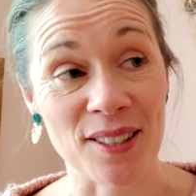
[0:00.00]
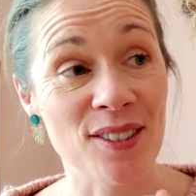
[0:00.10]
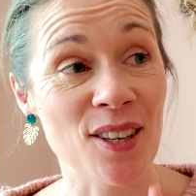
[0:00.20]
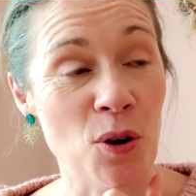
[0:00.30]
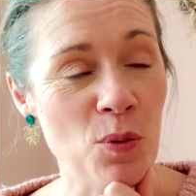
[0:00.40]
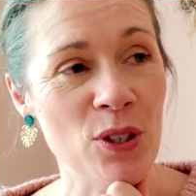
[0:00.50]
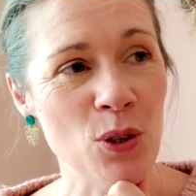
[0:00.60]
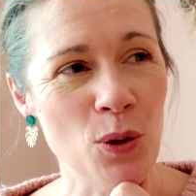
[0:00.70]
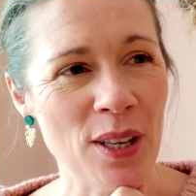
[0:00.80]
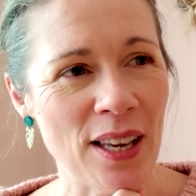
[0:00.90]
So we're
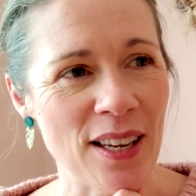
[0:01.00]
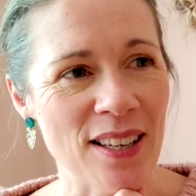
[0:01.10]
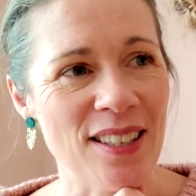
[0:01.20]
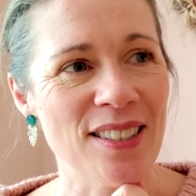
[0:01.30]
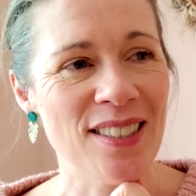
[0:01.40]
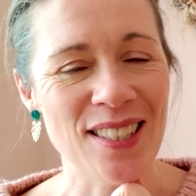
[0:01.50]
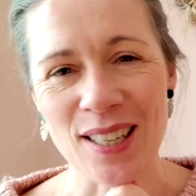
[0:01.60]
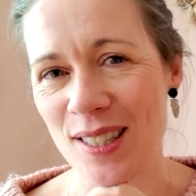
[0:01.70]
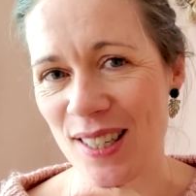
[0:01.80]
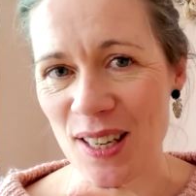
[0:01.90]
talking
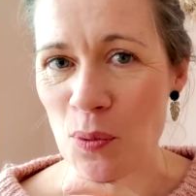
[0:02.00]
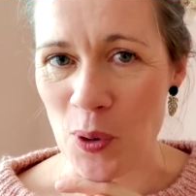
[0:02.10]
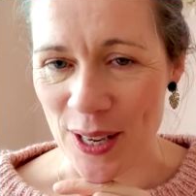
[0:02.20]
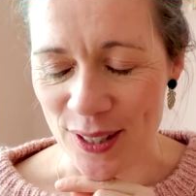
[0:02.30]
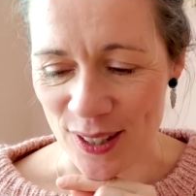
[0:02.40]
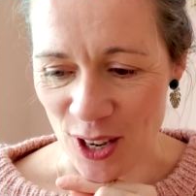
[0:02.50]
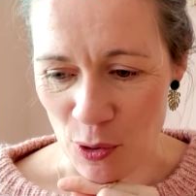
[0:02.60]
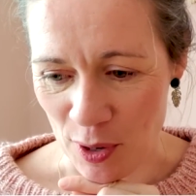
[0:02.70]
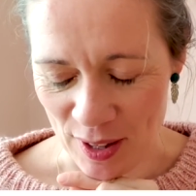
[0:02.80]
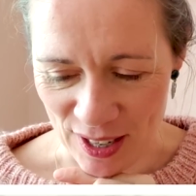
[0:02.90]
16 weeks
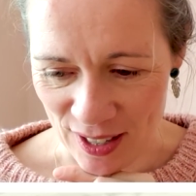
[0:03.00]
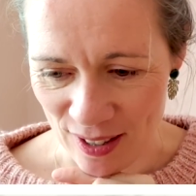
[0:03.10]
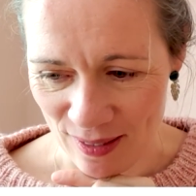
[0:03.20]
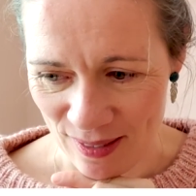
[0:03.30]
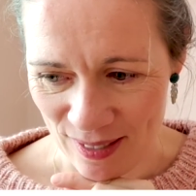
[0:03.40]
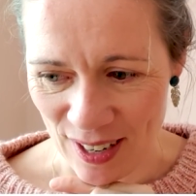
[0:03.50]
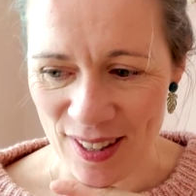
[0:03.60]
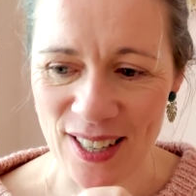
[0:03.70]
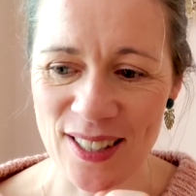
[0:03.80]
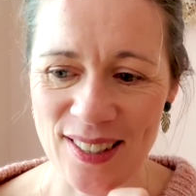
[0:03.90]
ago, I think. I
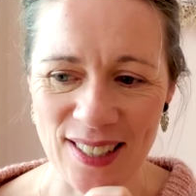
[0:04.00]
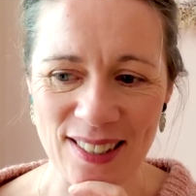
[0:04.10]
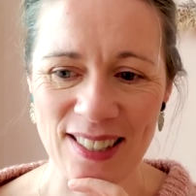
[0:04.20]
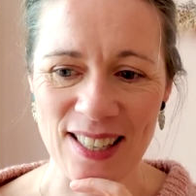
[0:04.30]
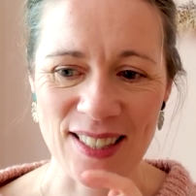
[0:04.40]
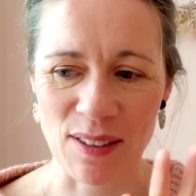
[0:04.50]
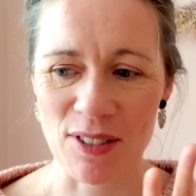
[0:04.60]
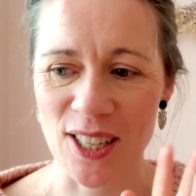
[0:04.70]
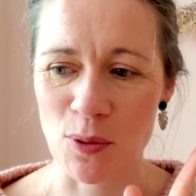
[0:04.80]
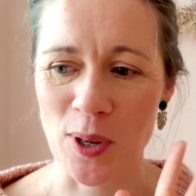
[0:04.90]
think it's 16,
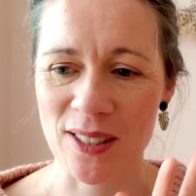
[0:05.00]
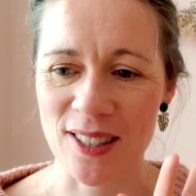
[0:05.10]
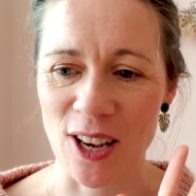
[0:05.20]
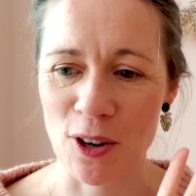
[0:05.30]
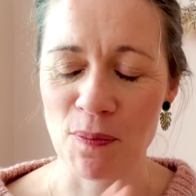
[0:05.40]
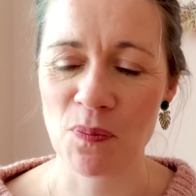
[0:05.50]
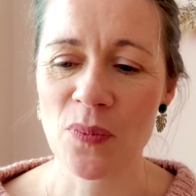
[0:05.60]
17 weeks ago.